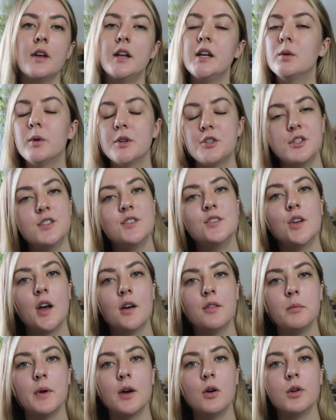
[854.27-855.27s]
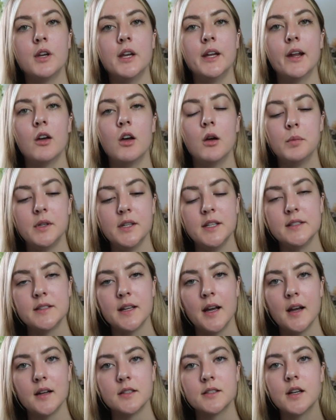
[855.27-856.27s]
Any questions you have about Okinawa, please
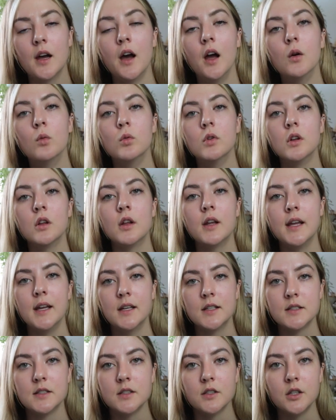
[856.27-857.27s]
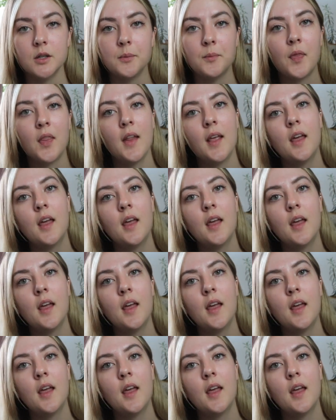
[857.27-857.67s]
ask. I will answer.